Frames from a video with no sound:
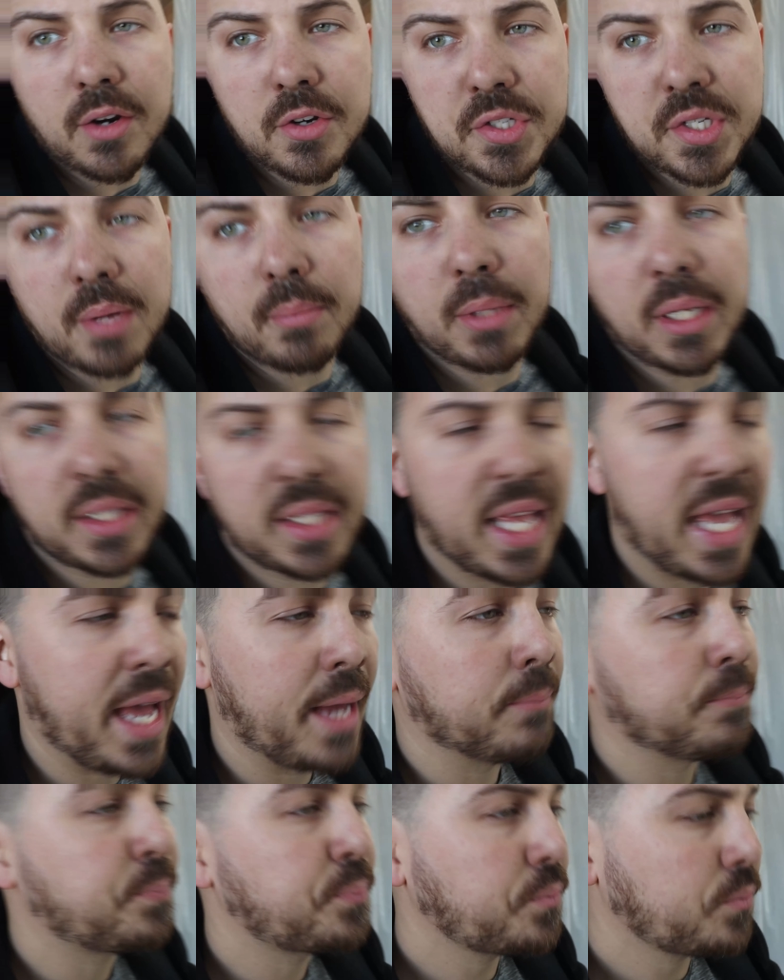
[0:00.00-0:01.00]
or something like
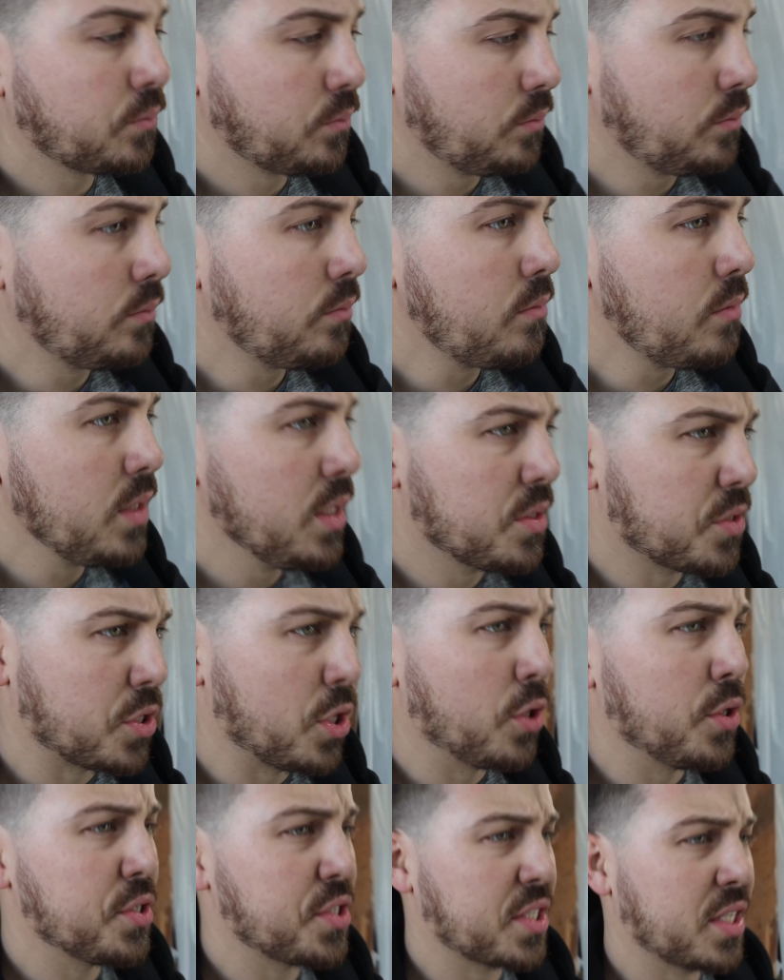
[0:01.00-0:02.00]
that.
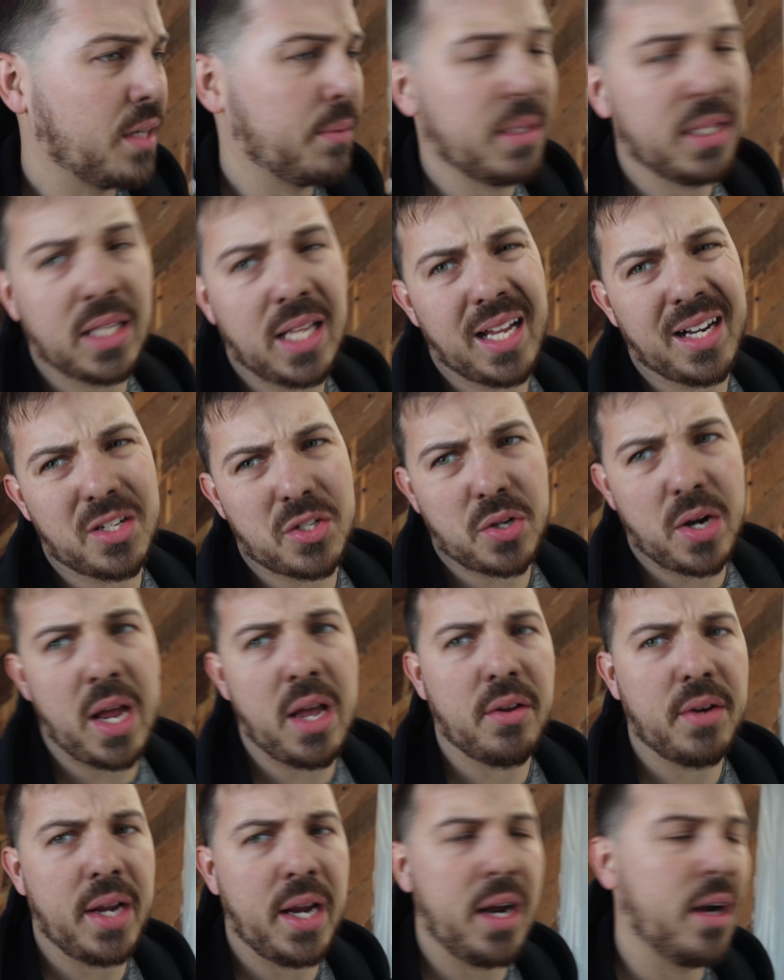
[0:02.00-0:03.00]
So this is going to be a lot of
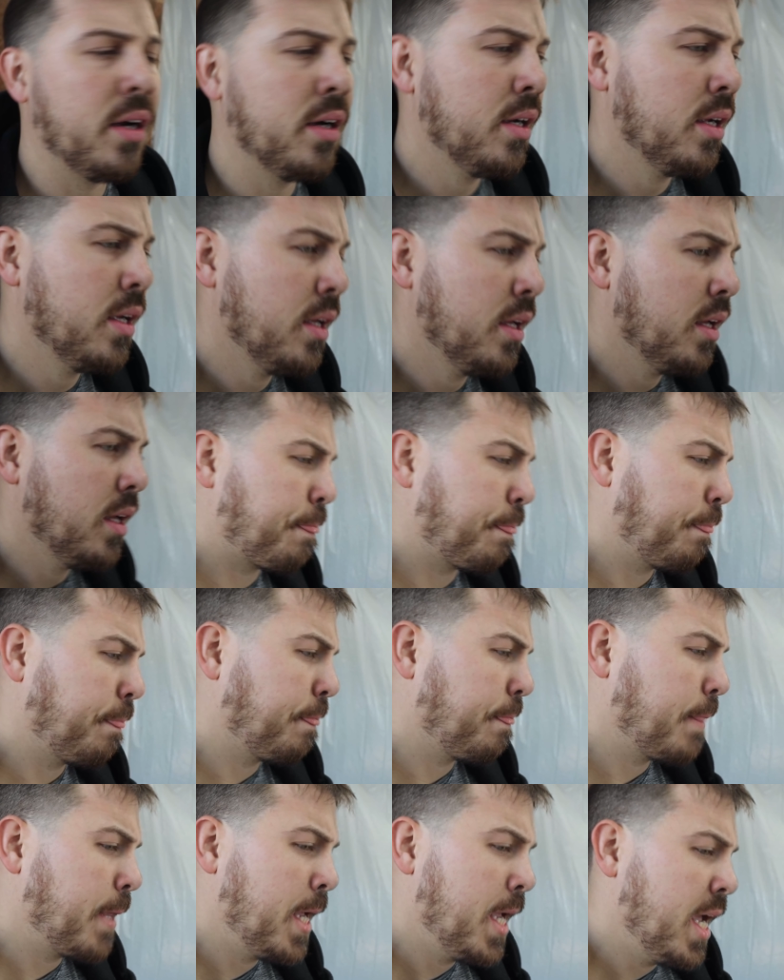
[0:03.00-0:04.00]
trial and error.
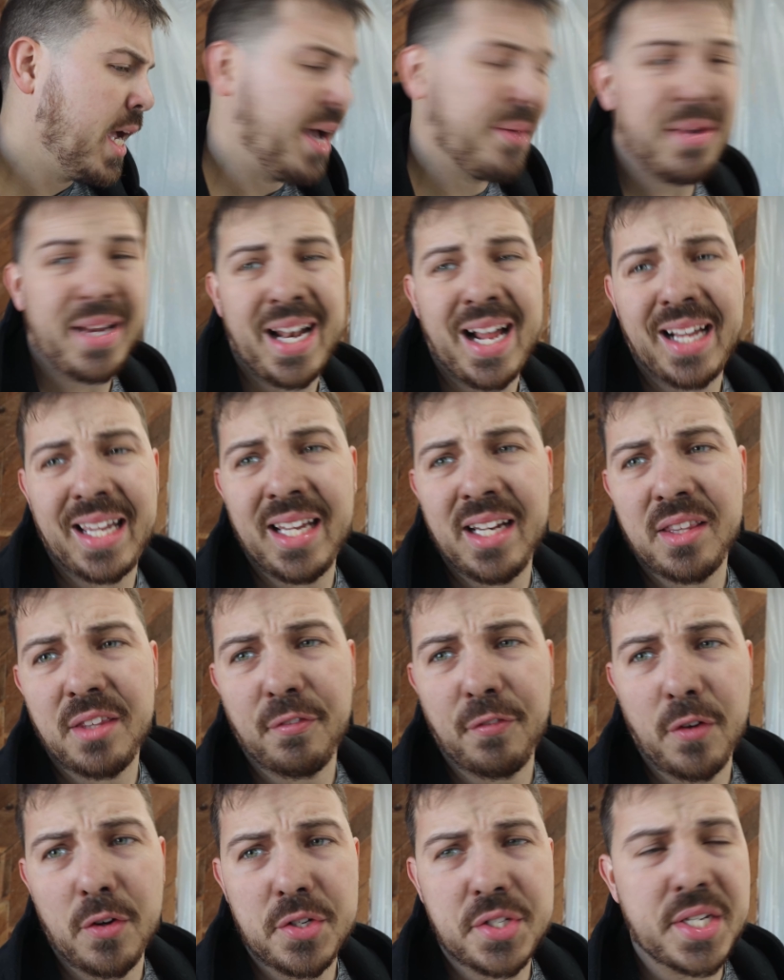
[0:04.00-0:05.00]
I may not get it the
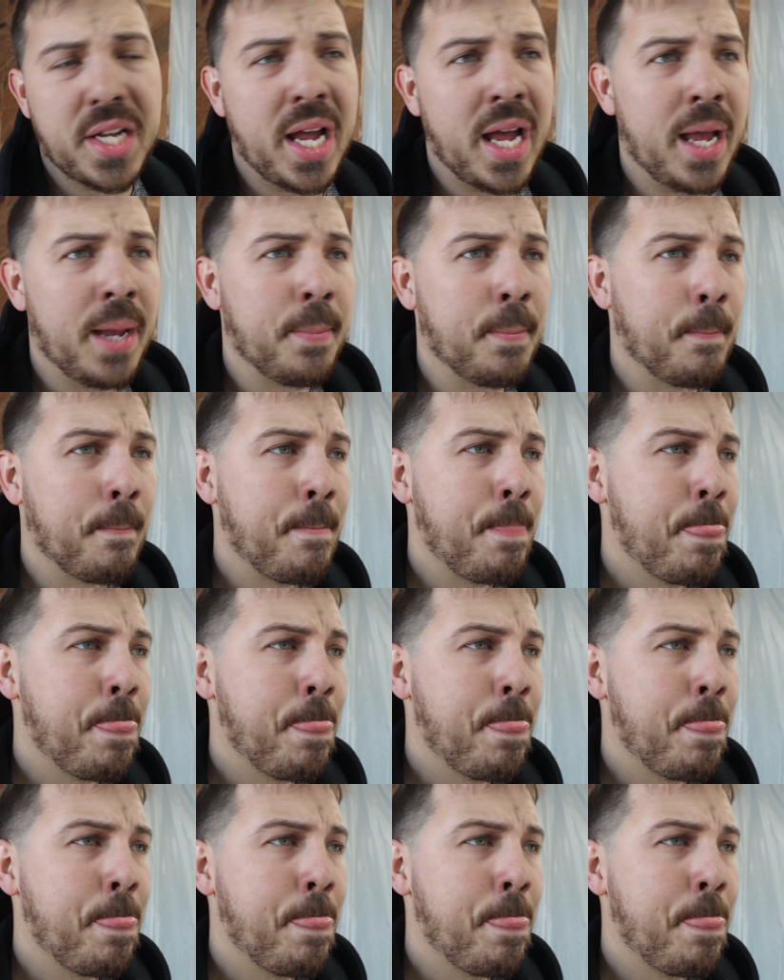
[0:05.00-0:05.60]
first time